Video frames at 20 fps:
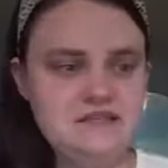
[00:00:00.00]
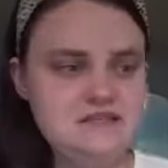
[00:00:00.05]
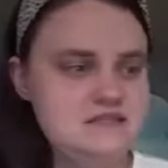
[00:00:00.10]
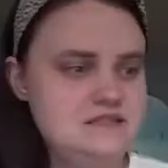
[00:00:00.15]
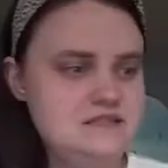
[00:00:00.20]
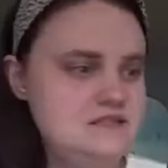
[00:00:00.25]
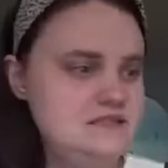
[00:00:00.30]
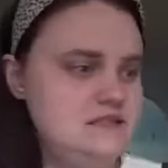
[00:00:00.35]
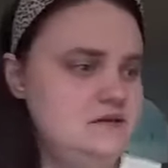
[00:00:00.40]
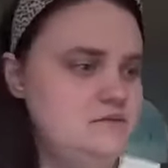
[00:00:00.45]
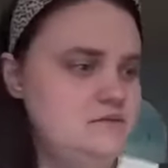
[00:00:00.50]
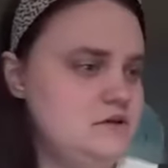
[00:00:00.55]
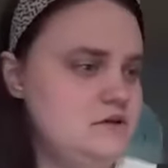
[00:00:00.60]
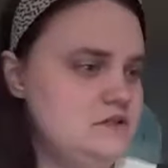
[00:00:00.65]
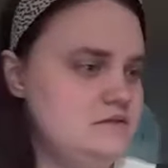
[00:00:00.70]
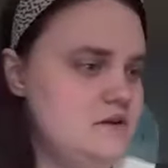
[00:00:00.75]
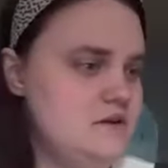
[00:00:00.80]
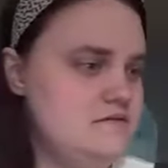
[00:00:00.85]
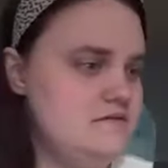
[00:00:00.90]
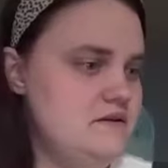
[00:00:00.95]
let's see.
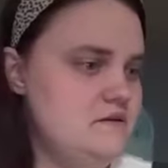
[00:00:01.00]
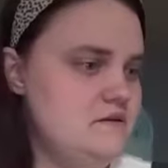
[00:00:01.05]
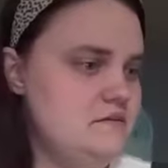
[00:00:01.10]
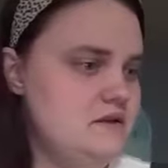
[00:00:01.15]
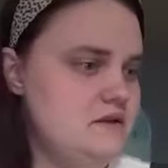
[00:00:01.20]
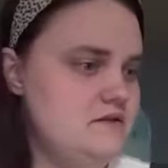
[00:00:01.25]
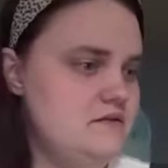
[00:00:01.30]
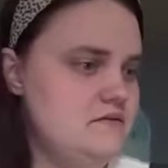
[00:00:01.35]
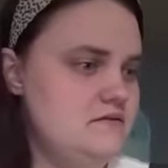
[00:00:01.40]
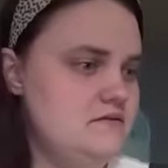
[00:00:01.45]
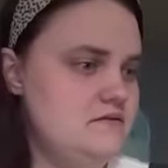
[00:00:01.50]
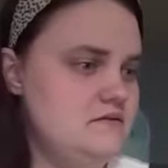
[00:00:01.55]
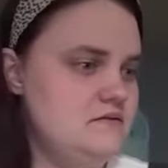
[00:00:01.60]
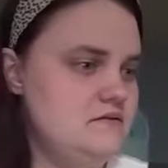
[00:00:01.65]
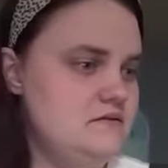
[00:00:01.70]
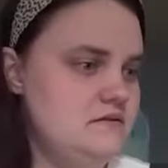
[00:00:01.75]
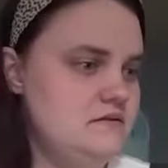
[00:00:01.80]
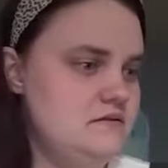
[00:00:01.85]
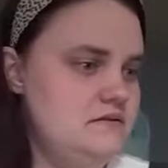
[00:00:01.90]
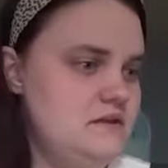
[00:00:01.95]
Where's my family?
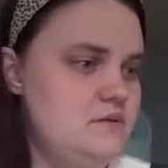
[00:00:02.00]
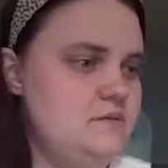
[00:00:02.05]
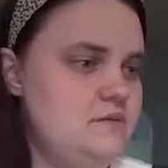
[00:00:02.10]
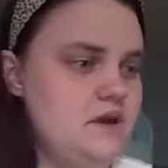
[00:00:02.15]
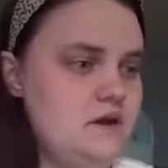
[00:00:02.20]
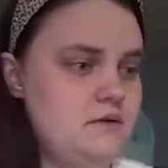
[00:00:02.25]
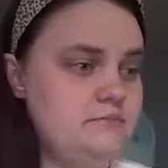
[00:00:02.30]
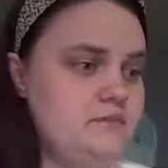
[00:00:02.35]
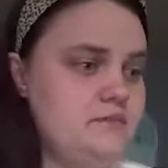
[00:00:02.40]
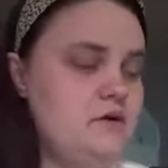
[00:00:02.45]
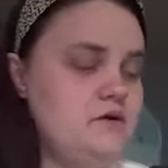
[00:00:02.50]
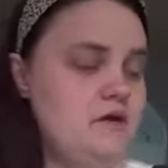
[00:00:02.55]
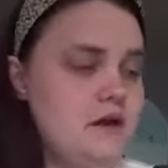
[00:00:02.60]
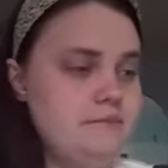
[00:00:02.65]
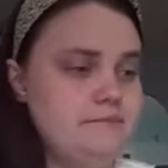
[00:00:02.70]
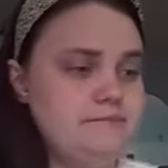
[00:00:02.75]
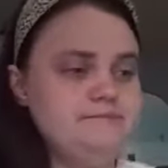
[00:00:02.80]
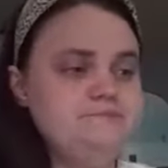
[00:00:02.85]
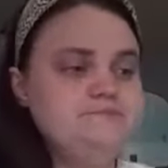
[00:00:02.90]
There we go. Okay.